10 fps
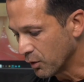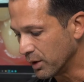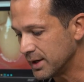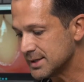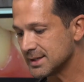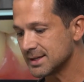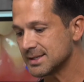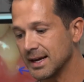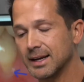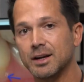One is the
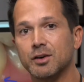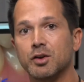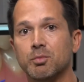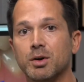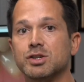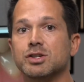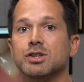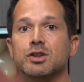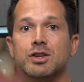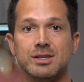Sonicare toothbrush
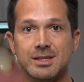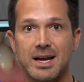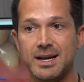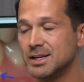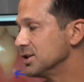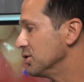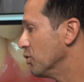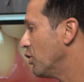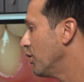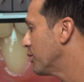is designed to
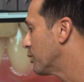do all the